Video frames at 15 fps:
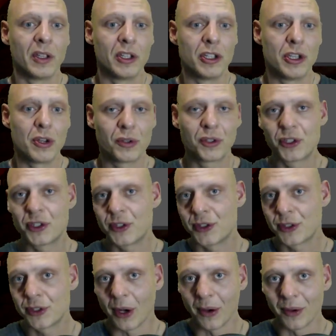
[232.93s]
you
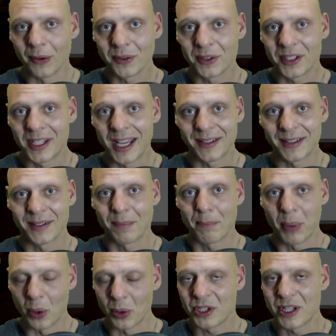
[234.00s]
don't get
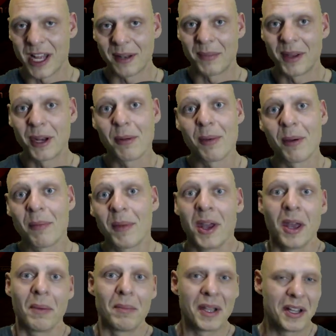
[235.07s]
post at minimum
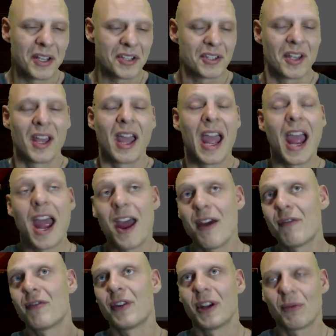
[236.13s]
because
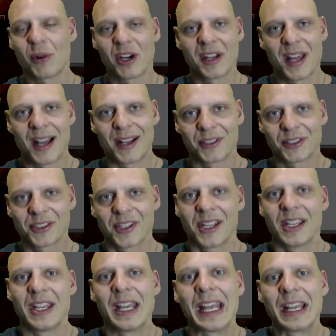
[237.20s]
everyone else
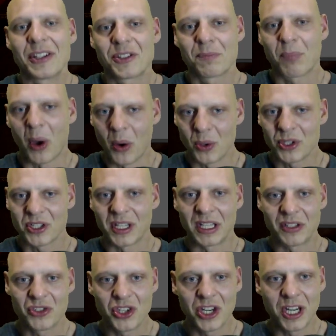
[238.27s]
is posting
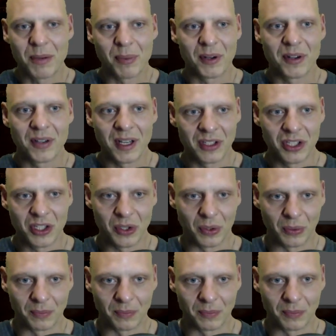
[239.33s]
cheaper than you,